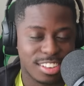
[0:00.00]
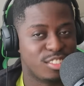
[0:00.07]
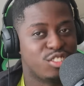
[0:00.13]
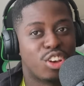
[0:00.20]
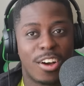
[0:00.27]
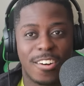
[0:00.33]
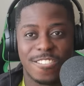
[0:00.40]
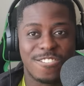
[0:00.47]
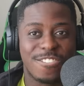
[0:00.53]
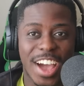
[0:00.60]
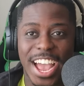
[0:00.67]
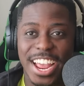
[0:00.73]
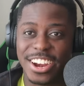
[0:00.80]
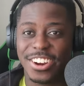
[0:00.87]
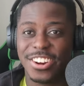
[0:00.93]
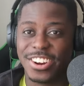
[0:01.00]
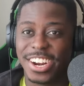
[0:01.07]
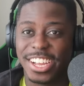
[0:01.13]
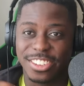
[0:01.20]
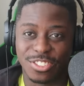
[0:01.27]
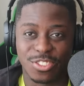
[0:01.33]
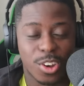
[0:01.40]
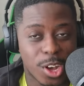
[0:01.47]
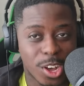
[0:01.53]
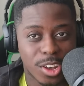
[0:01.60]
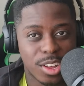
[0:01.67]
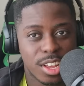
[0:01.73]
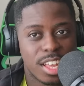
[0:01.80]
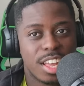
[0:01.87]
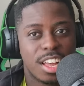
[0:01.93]
It's on fire as
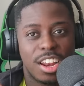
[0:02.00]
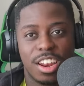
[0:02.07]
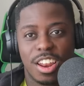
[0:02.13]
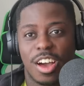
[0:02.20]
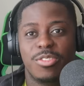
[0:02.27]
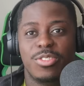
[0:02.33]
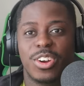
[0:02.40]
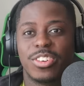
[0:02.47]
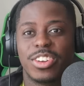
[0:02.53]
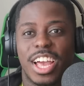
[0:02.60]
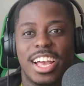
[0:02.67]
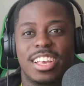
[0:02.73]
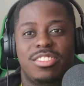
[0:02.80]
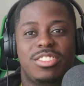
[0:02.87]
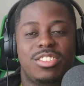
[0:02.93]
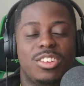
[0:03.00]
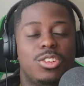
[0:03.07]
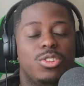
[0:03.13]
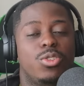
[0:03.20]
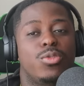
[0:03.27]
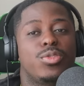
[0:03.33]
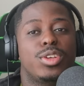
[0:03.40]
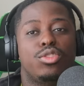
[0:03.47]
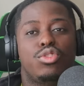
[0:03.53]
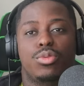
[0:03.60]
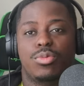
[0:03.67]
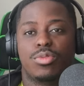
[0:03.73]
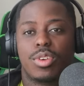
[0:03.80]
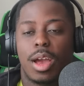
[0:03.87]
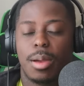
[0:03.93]
well. Love y'all guys. Don't forget to
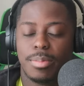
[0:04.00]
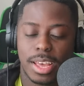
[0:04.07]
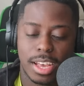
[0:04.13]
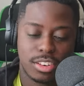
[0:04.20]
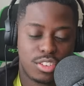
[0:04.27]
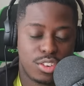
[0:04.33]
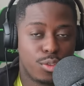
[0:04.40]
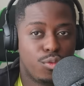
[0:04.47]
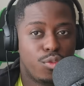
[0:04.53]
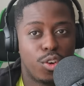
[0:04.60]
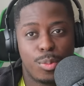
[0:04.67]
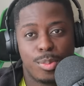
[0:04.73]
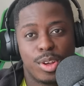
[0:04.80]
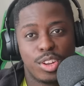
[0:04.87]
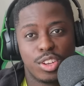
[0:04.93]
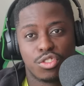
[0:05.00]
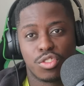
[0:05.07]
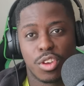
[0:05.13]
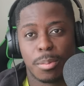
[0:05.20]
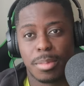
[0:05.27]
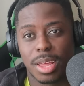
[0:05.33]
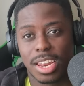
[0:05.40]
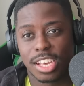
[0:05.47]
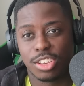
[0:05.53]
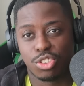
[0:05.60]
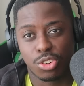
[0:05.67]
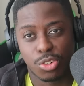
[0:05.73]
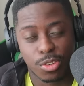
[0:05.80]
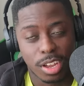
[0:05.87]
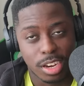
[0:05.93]
subscribe, like, share, follow me on Instagram, like
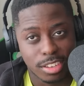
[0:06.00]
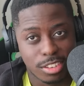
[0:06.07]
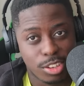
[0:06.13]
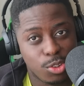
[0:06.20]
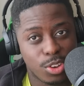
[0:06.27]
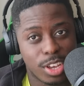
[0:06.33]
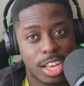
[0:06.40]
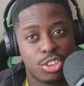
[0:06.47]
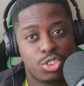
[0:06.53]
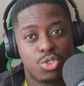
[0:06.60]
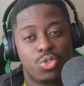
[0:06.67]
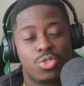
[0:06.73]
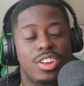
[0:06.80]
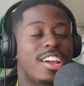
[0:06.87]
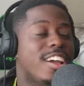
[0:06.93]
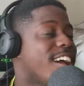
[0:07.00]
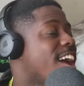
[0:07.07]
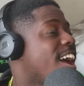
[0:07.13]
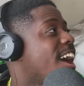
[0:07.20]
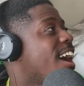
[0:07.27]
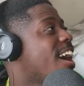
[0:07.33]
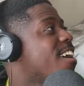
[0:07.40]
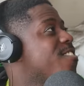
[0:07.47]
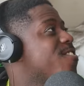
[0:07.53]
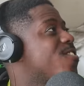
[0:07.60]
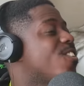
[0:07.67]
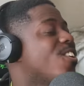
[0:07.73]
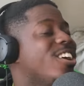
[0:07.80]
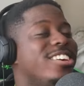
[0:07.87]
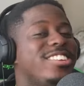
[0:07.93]
so, and I'll see you guys soon. Air
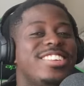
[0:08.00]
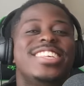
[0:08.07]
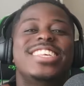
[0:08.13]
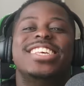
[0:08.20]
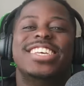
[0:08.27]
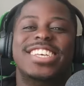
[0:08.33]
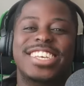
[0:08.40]
Force!